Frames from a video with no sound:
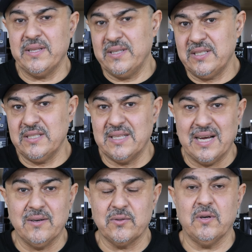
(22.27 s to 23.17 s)
and this is the
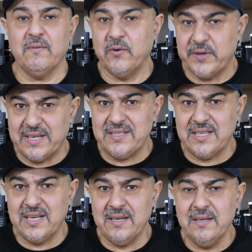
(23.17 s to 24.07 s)
House of
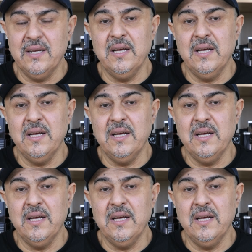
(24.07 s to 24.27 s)
Orientica.